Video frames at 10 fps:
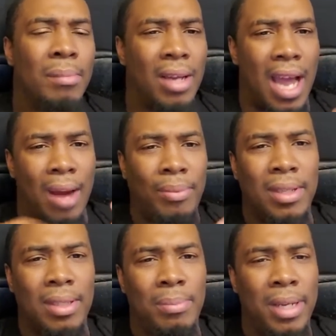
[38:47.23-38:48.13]
but I'd
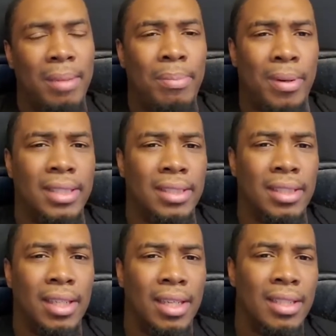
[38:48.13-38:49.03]
rather be in
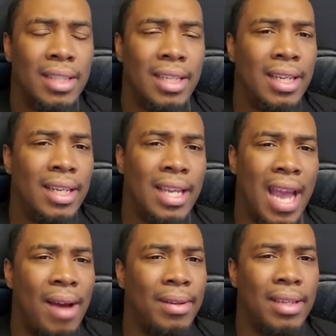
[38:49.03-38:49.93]
prison than in the
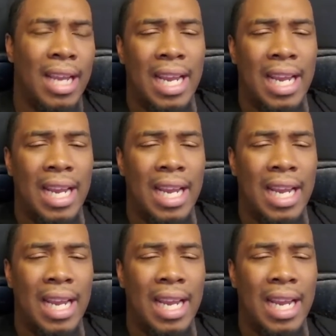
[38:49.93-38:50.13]
county